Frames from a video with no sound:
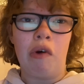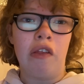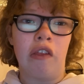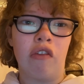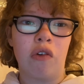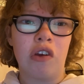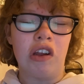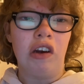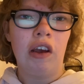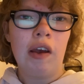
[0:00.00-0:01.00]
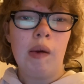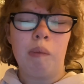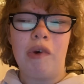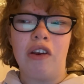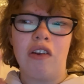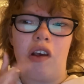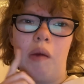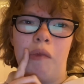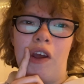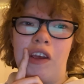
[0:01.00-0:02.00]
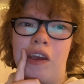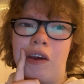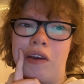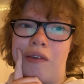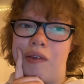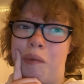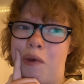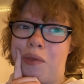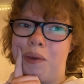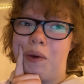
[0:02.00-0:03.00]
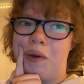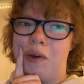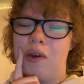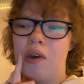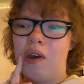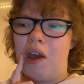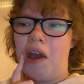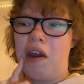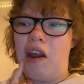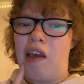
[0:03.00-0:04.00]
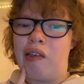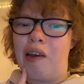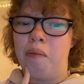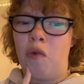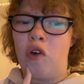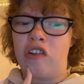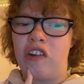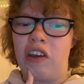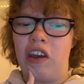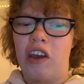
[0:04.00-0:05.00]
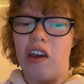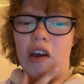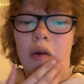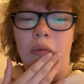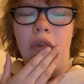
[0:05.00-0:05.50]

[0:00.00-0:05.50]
on the screen, but I'm kind of curious about that. And as I'm watching it, I'm